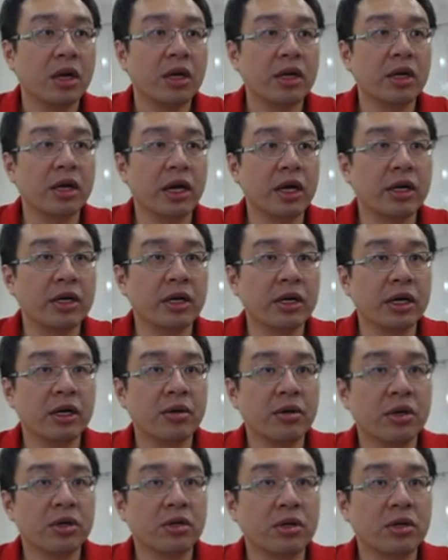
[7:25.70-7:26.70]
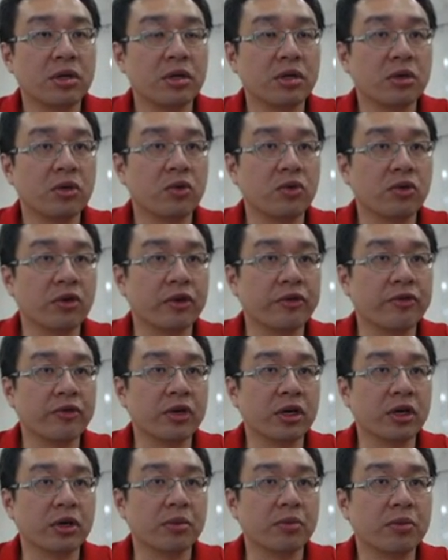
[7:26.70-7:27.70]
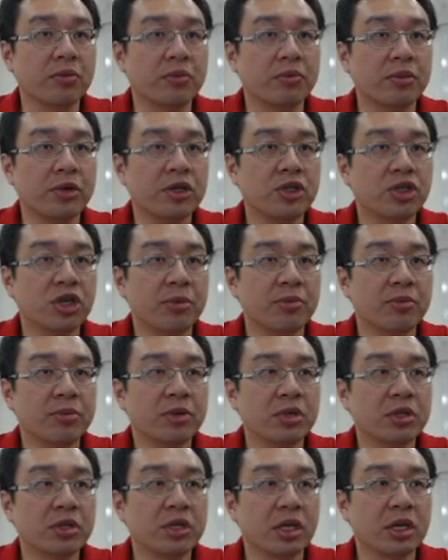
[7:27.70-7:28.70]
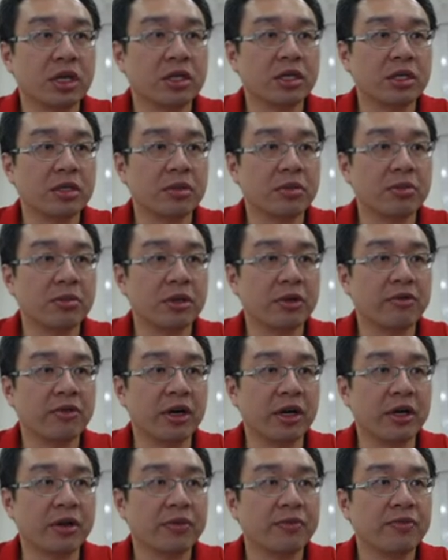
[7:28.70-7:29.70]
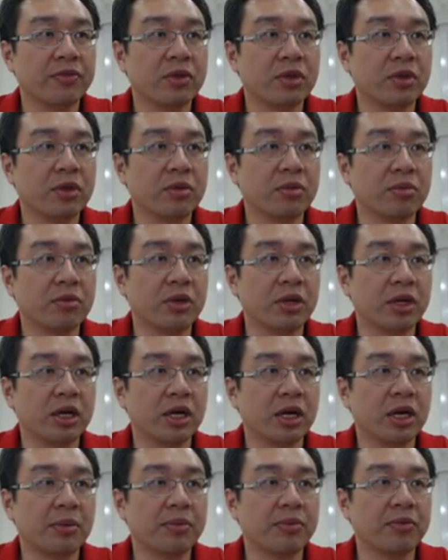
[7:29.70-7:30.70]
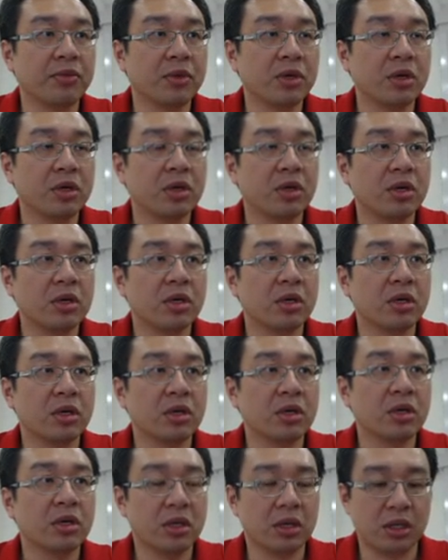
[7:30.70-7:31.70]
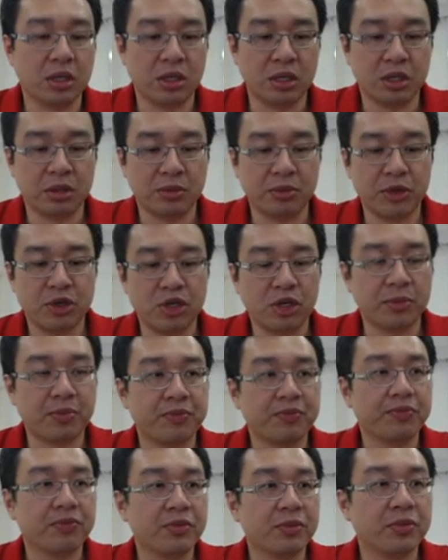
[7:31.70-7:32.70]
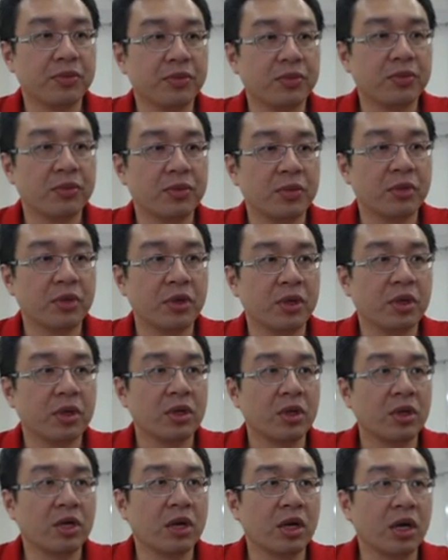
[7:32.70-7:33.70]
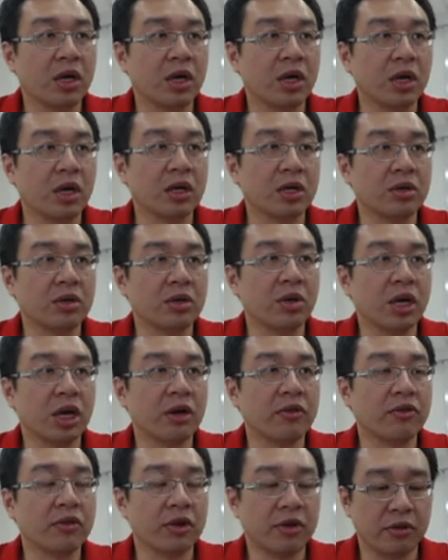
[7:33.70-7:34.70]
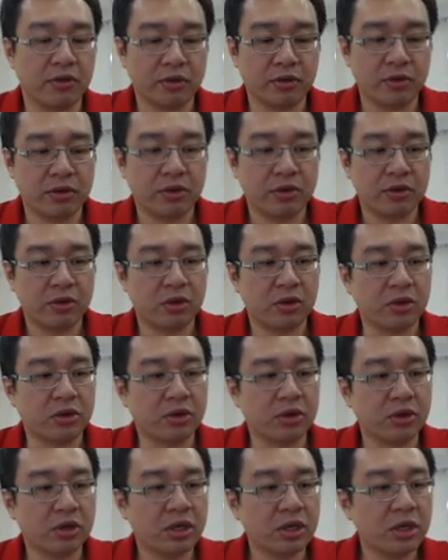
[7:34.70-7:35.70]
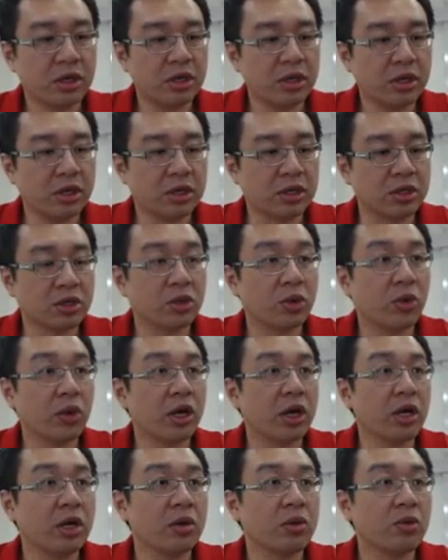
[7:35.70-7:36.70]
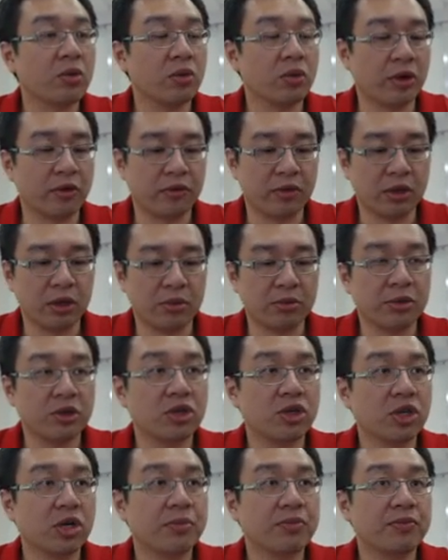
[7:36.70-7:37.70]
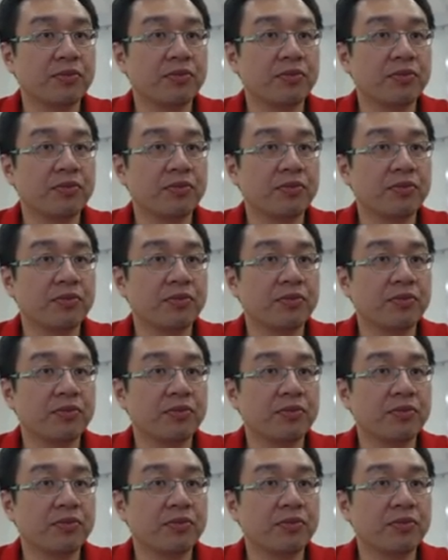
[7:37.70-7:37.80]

Then the game continue with a bishop takes b5, bringing up the bishop, and you have a controlling the square with the bishop,